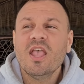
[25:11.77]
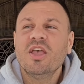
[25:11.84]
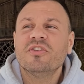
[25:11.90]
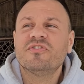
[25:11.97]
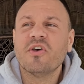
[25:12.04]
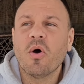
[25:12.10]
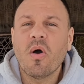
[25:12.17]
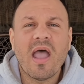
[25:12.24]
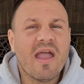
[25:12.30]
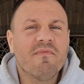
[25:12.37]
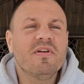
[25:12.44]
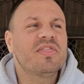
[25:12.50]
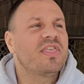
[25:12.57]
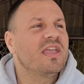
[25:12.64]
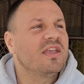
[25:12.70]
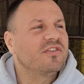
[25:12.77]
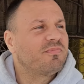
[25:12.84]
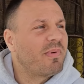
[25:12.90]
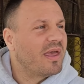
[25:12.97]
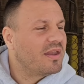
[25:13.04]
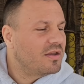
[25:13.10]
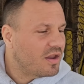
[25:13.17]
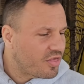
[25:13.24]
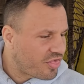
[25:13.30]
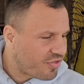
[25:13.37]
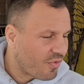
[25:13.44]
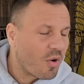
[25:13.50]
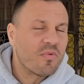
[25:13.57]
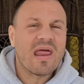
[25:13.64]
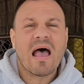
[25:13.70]
So everything has been
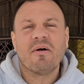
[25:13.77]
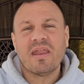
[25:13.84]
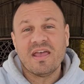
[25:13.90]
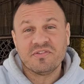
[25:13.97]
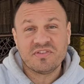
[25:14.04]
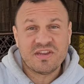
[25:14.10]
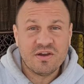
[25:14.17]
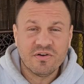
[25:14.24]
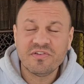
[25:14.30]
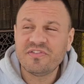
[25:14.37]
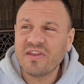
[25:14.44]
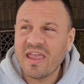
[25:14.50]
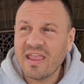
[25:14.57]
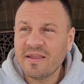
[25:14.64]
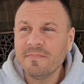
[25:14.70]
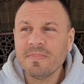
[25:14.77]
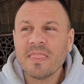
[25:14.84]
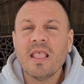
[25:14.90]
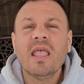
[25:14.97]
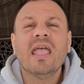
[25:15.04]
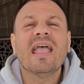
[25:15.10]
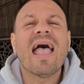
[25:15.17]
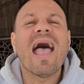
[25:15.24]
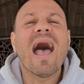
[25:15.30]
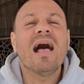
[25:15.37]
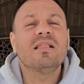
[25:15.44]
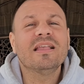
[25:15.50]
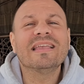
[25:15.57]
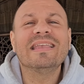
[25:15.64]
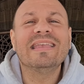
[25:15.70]
thrown out as hearsay,
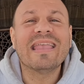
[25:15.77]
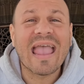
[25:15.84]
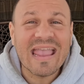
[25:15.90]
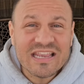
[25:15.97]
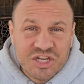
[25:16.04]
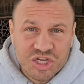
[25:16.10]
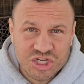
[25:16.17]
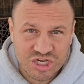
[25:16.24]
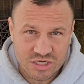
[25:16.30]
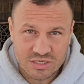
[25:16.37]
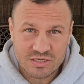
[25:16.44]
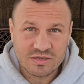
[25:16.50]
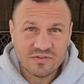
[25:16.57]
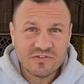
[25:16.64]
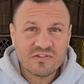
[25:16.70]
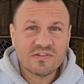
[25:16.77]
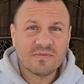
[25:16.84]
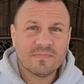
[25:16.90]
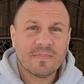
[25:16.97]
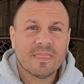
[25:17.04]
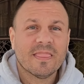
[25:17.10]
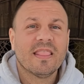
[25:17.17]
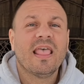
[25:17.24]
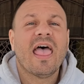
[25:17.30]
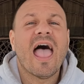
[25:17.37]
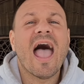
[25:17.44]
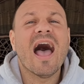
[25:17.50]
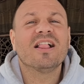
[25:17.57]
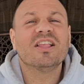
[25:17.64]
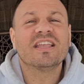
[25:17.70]
allegations,
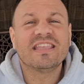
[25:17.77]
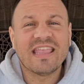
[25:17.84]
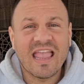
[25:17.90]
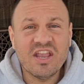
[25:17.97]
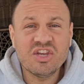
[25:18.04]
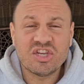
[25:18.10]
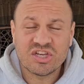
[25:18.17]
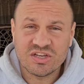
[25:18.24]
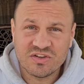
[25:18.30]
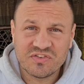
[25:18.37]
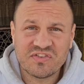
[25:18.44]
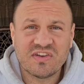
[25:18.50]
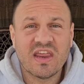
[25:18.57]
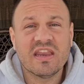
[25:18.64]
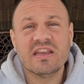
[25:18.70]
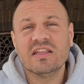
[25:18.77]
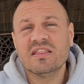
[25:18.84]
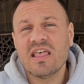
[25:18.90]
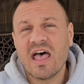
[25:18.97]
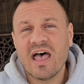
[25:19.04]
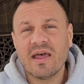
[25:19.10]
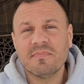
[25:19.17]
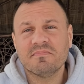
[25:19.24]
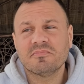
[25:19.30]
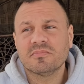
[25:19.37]
allegations stating that